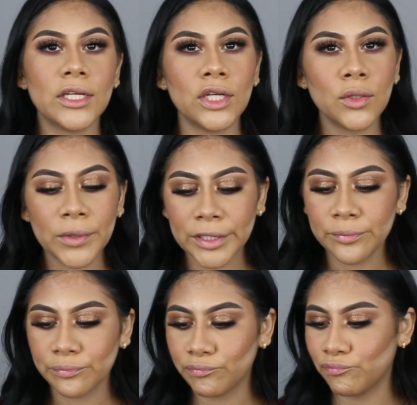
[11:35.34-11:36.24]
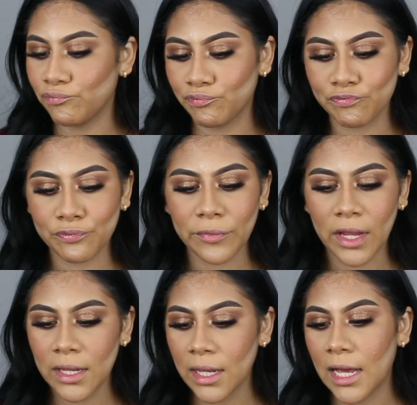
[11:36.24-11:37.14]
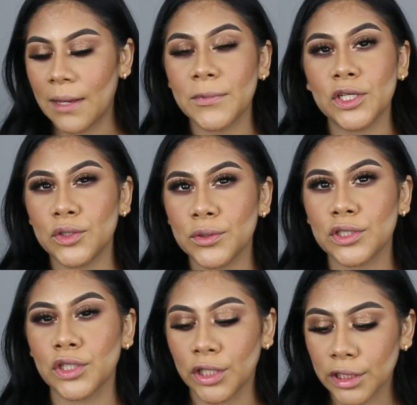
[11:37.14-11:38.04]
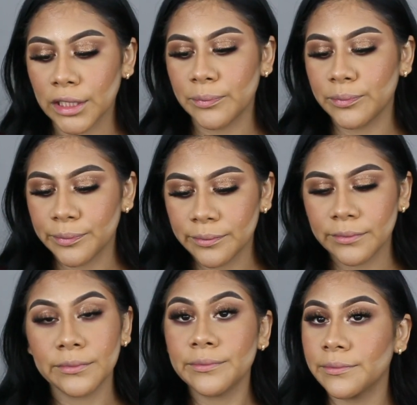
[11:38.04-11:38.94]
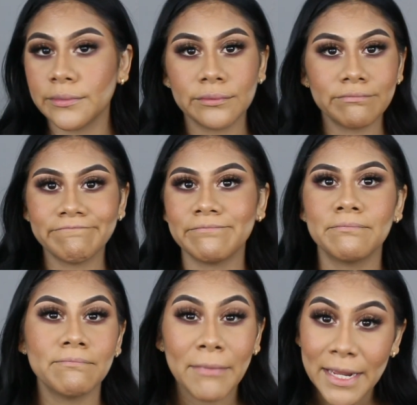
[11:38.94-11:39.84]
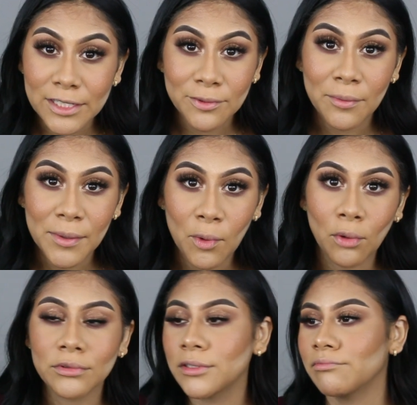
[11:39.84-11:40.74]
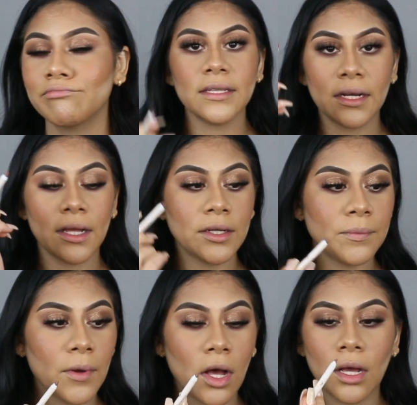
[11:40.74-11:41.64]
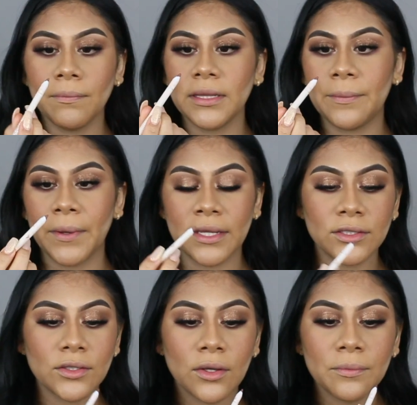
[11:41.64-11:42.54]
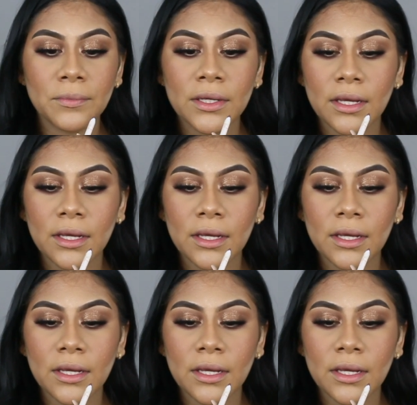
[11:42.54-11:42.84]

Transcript: you know what? I'm going to do a dark lip. Might as well be bold. The ColourPop Lip Pencil in